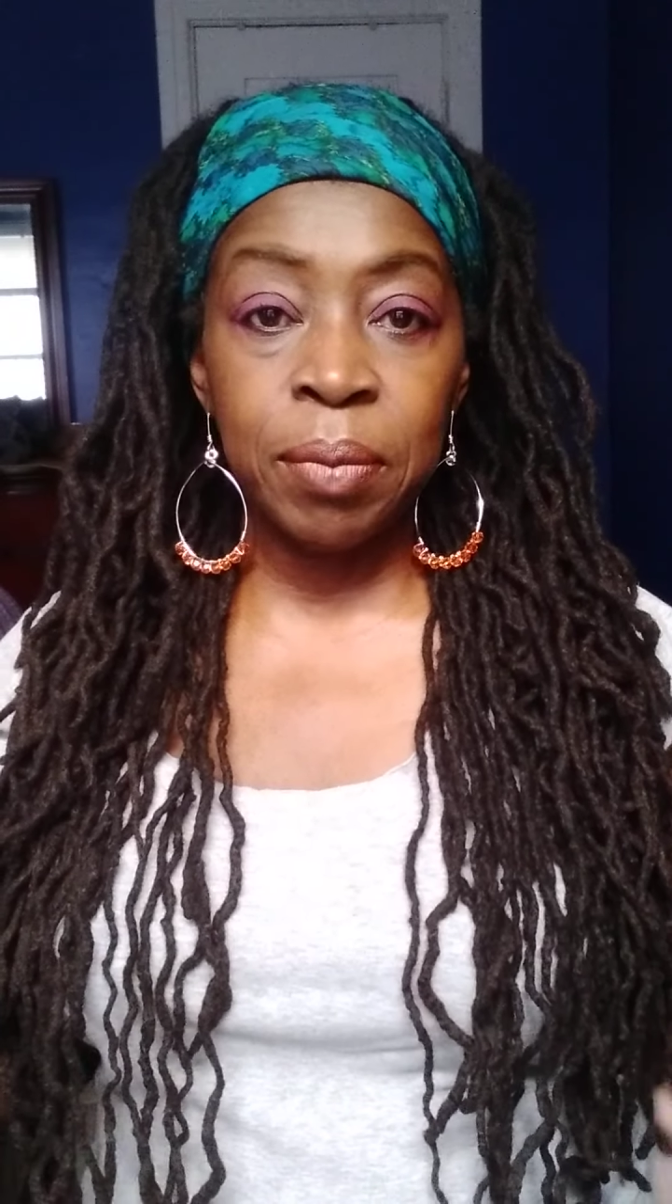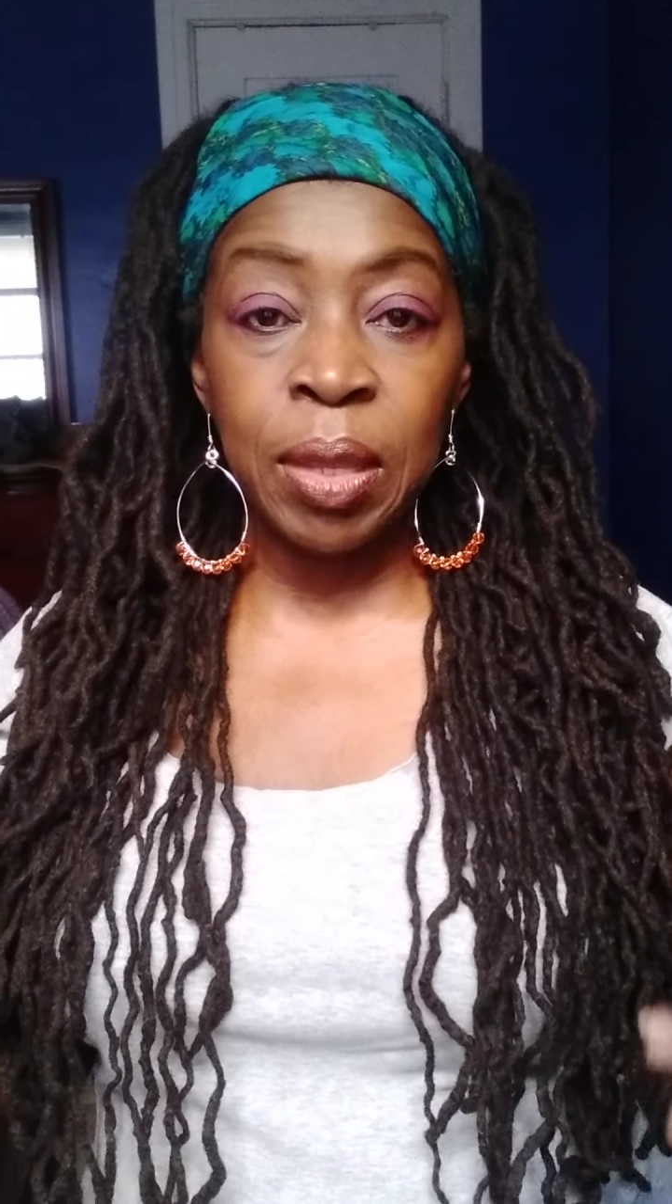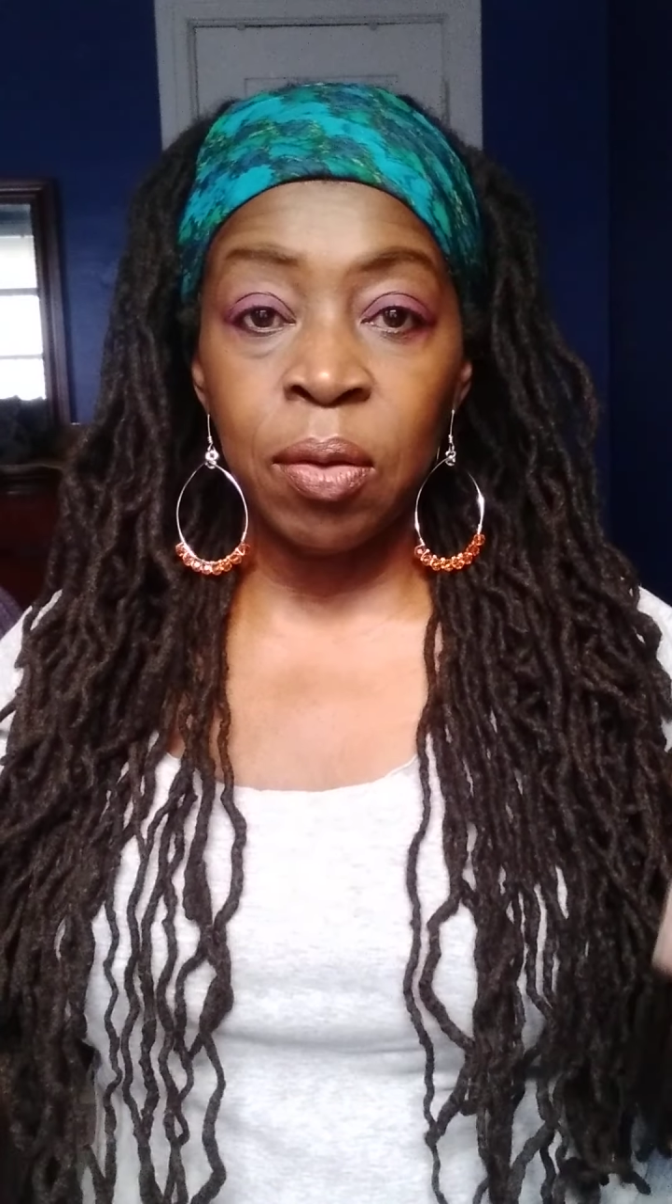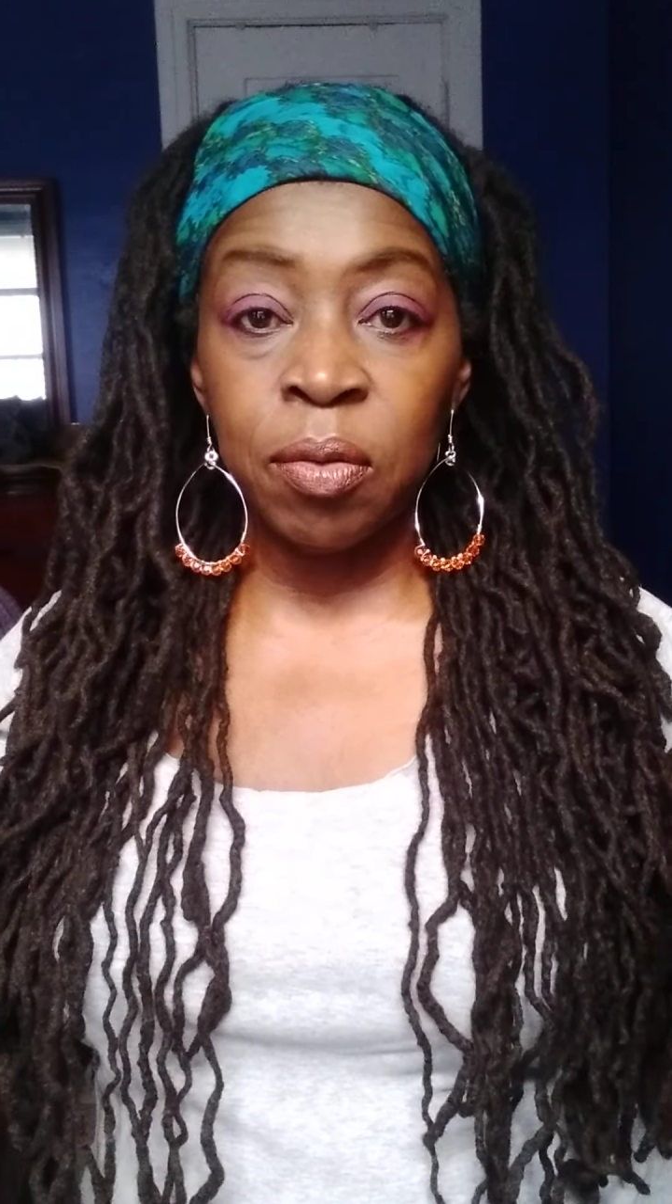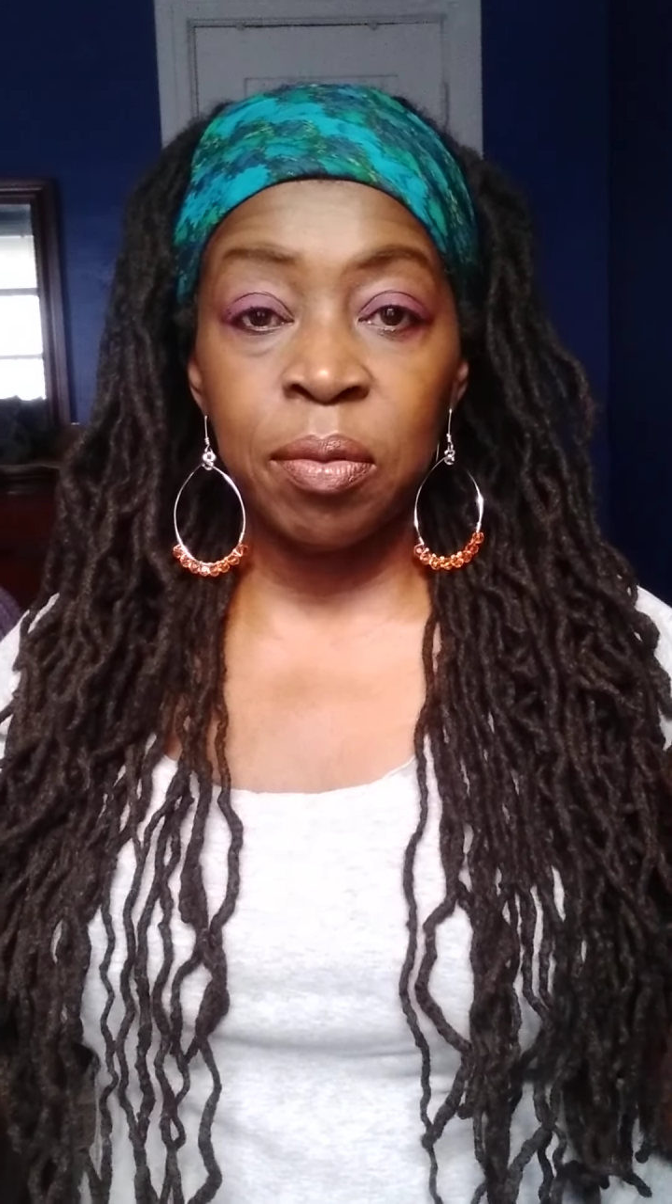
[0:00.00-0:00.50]
you
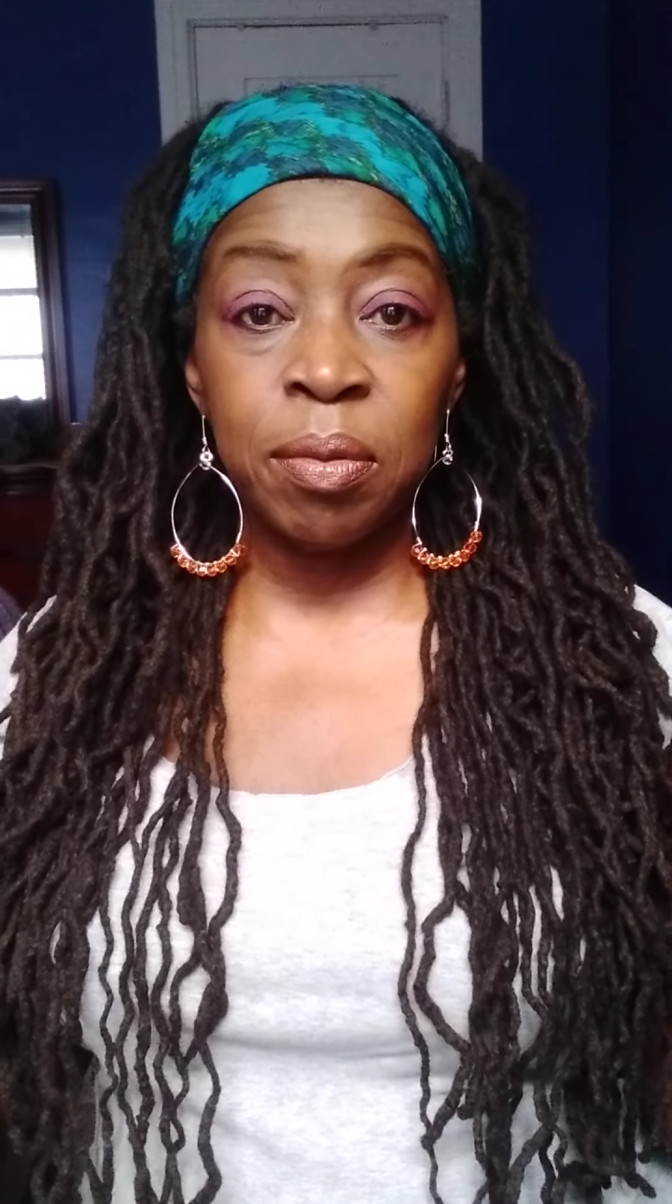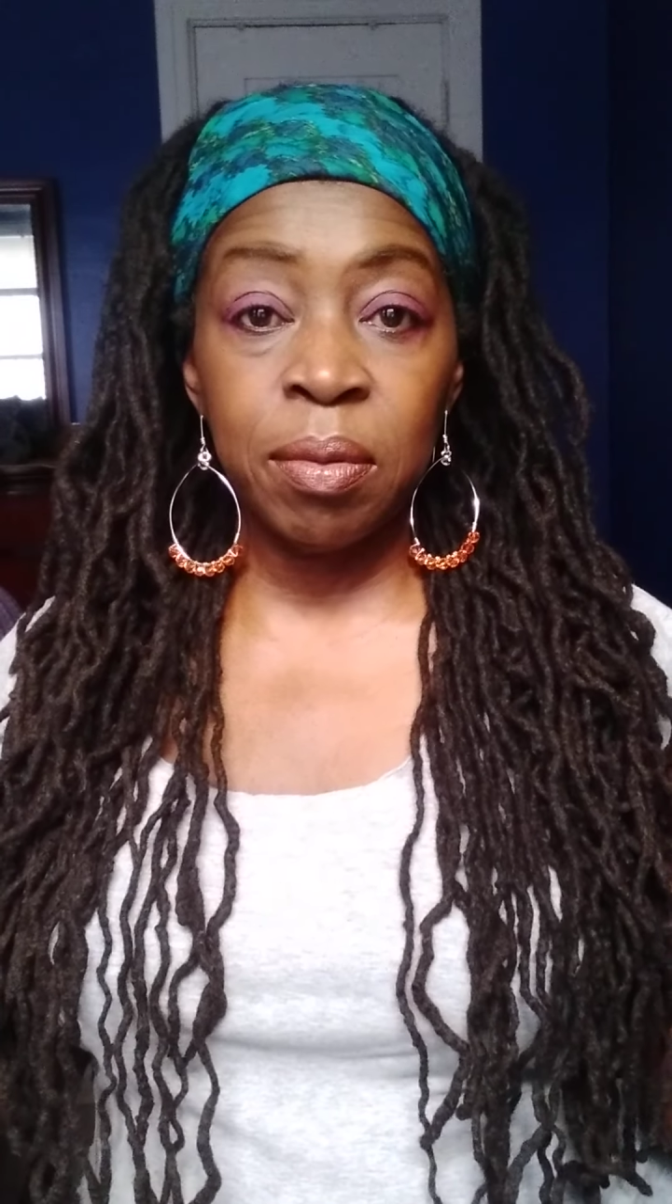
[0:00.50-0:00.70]
know,